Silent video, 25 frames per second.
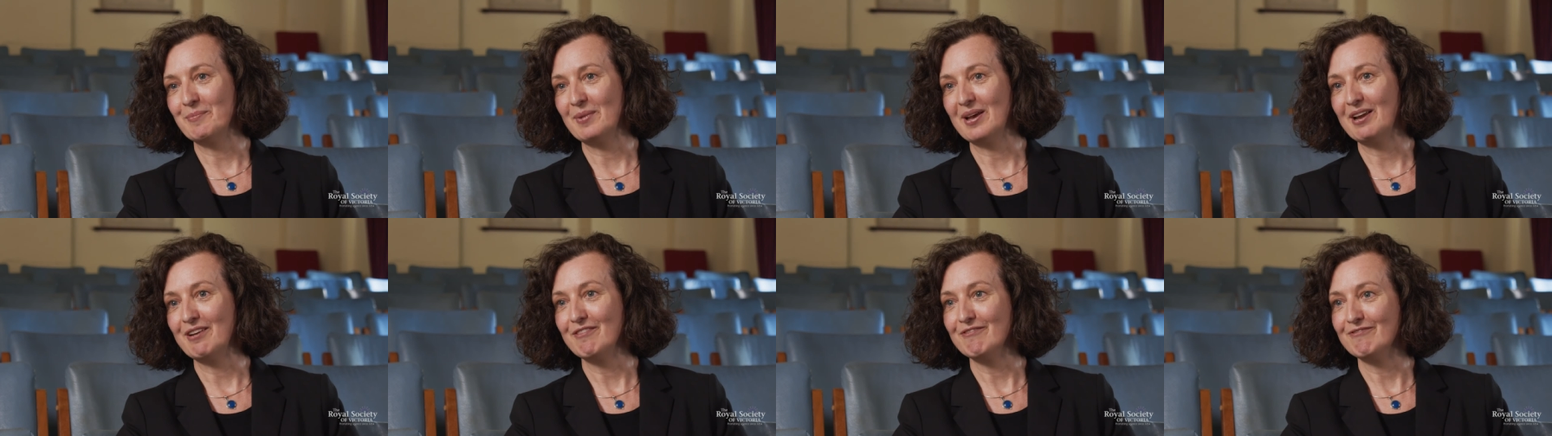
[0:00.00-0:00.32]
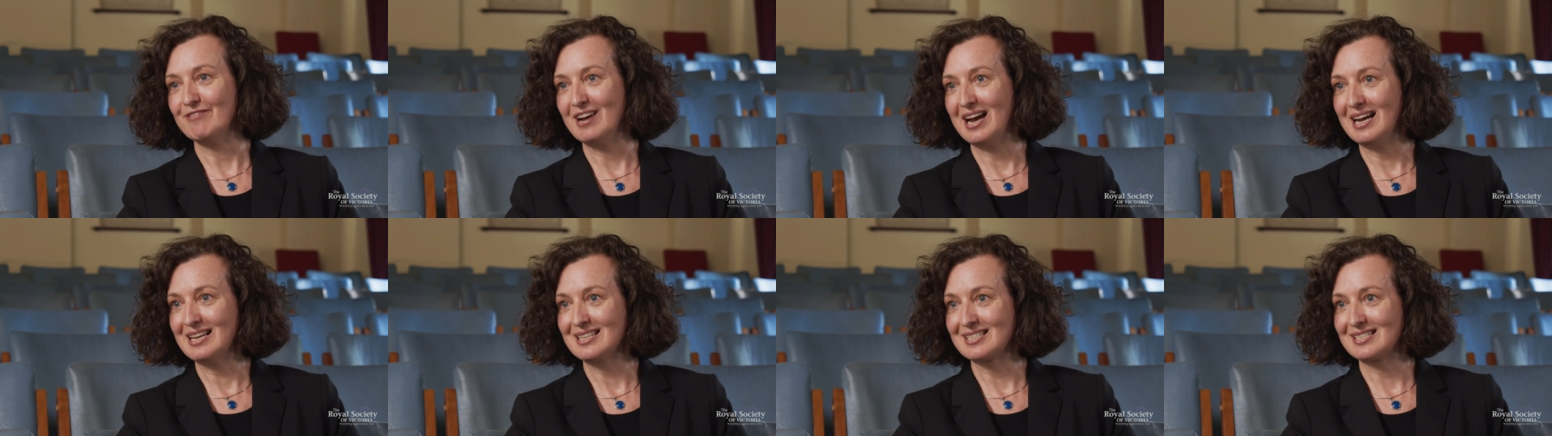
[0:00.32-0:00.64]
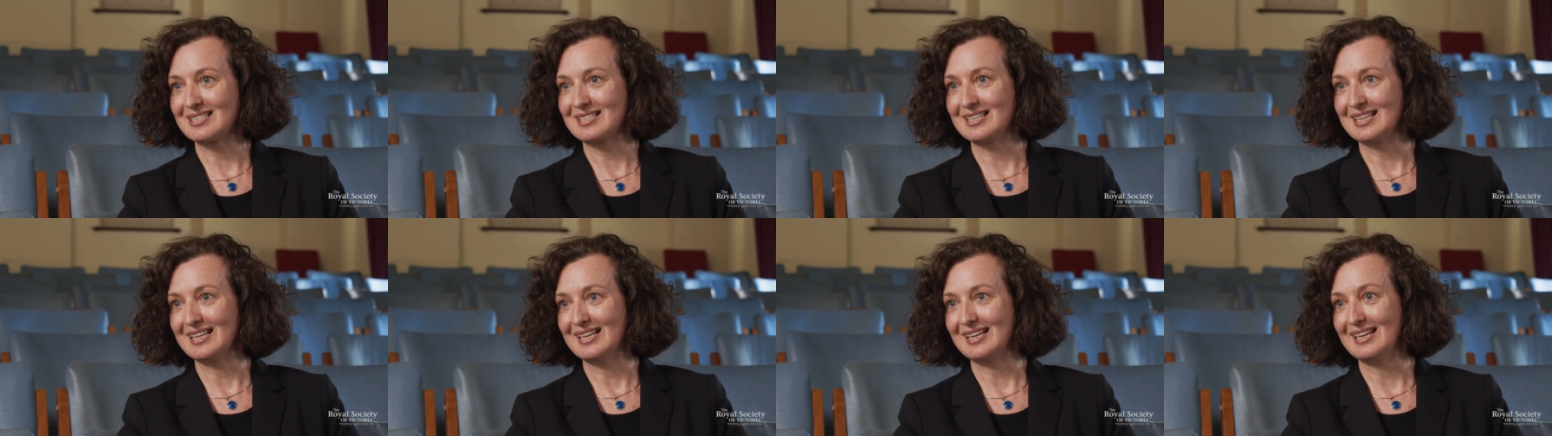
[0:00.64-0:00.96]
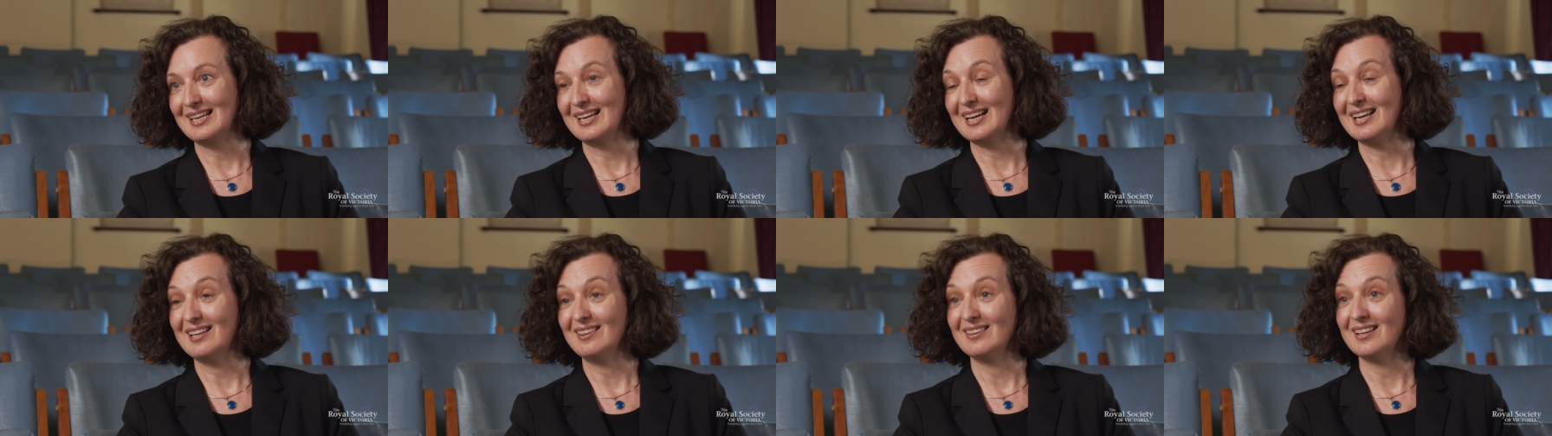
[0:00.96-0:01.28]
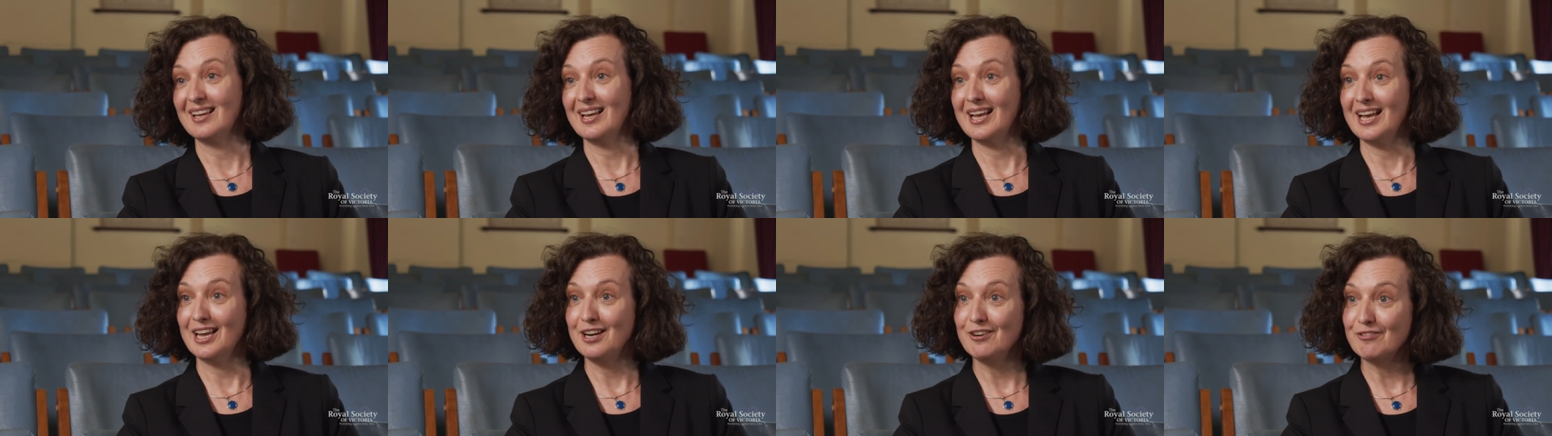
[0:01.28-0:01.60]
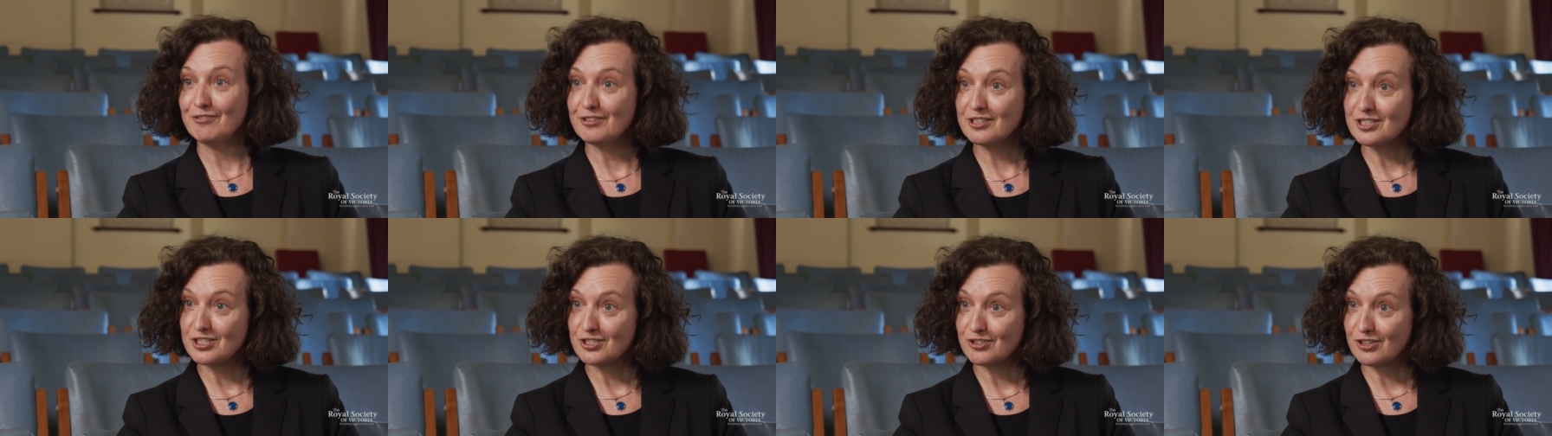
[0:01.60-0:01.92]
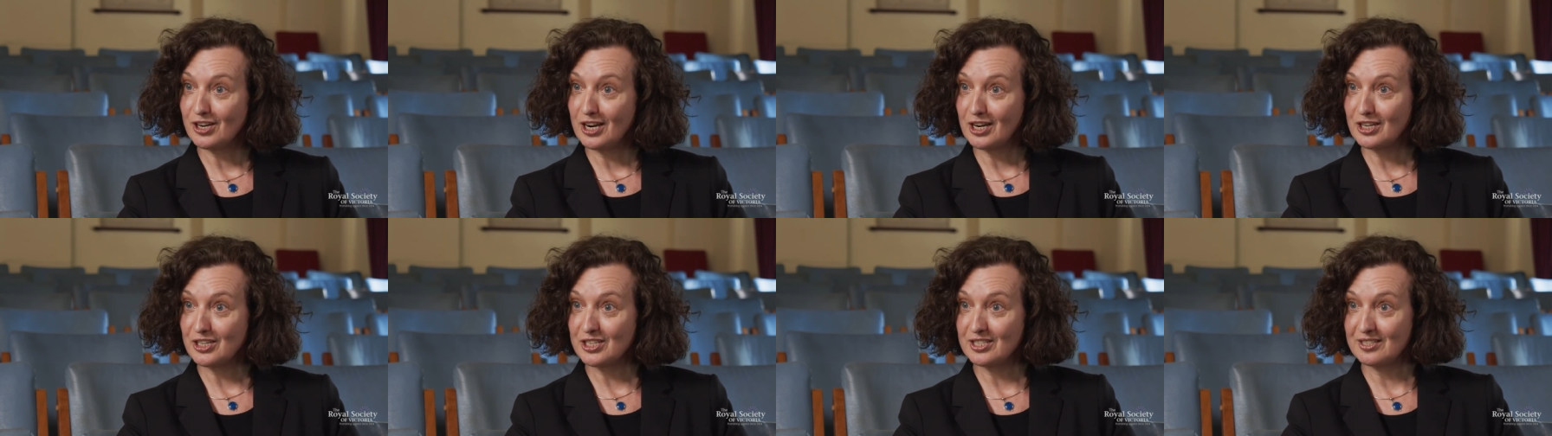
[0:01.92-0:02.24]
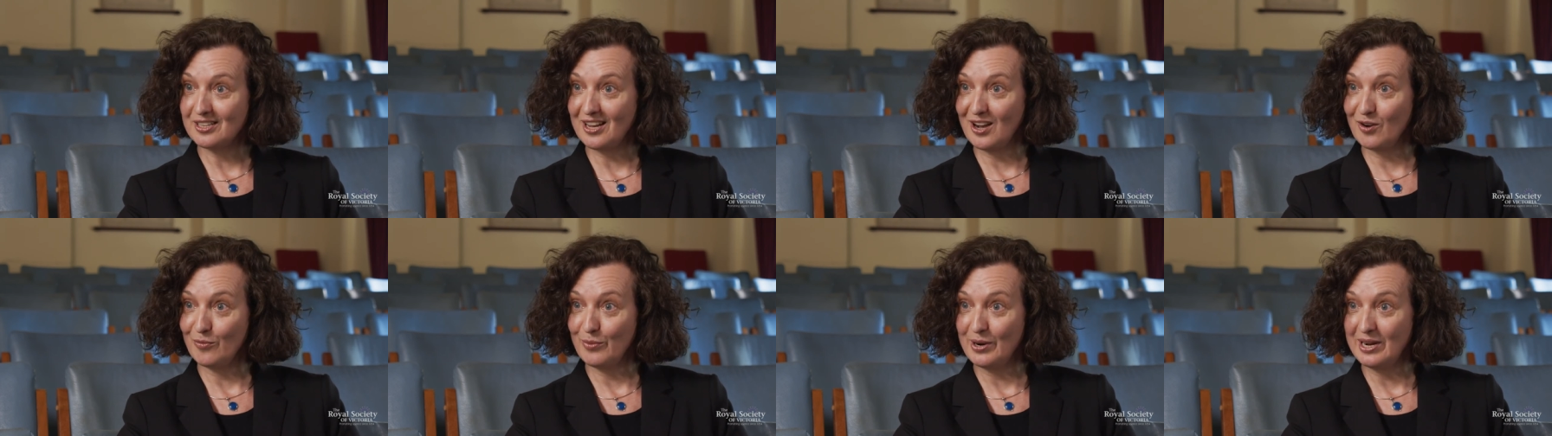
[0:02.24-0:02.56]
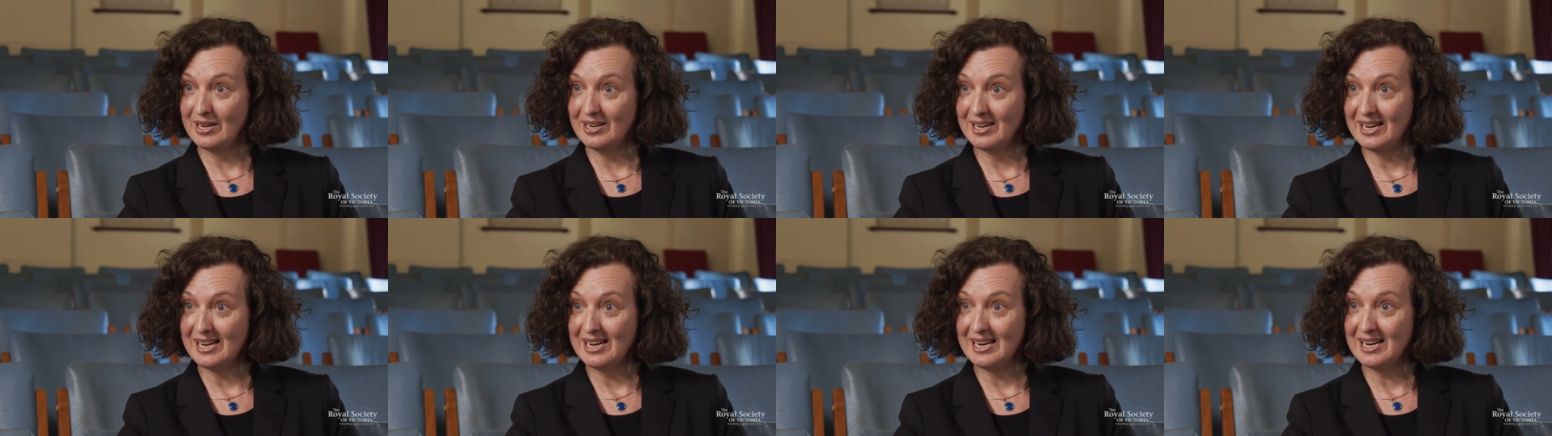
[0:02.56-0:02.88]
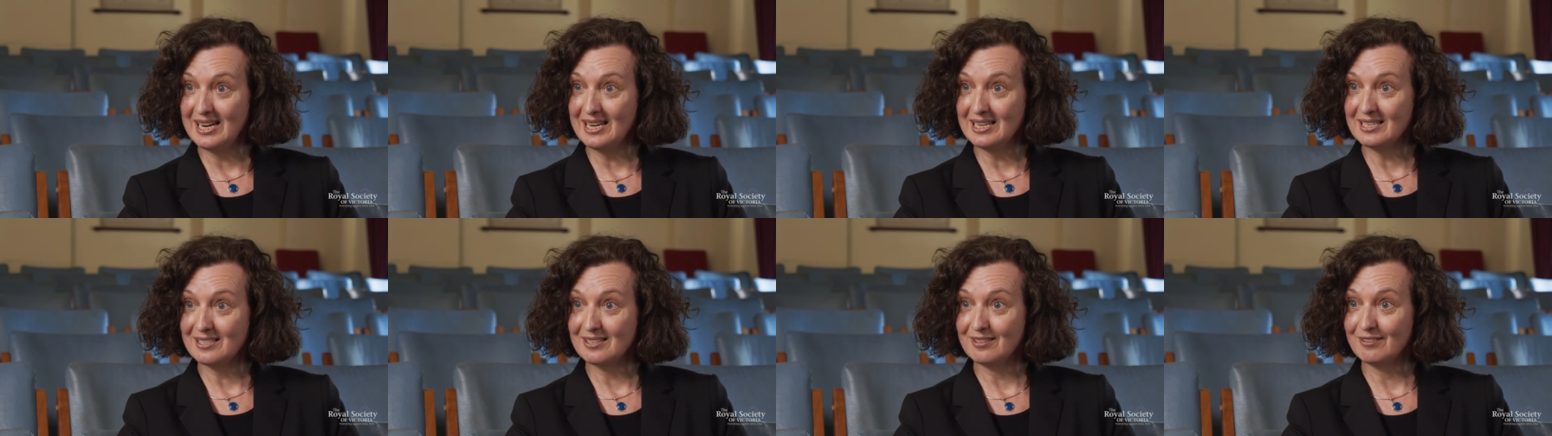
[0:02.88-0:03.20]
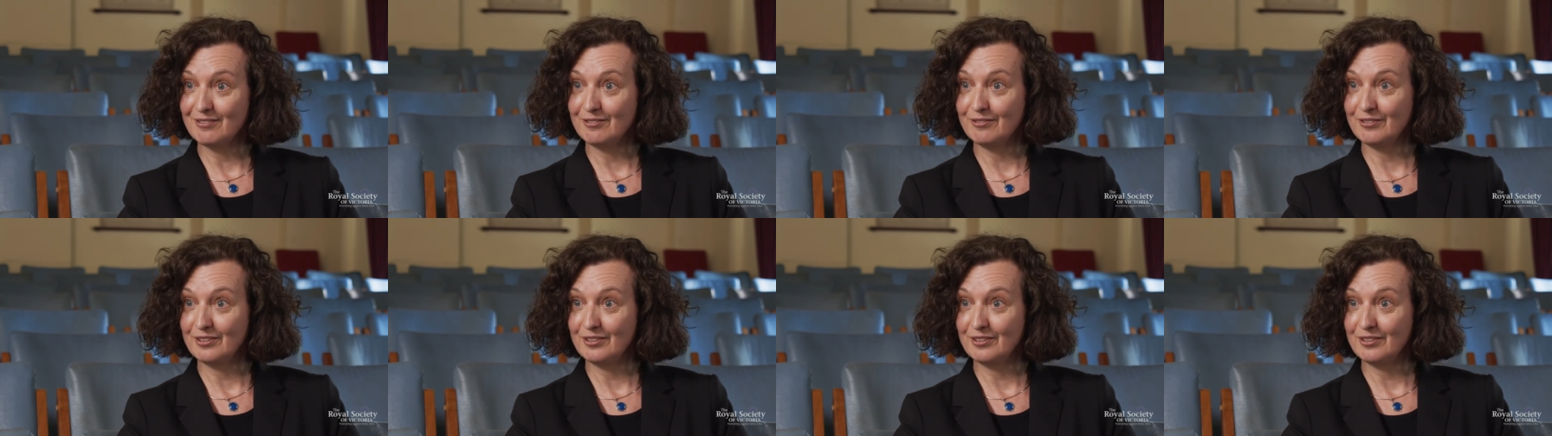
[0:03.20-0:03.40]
investing in the infrastructure that we need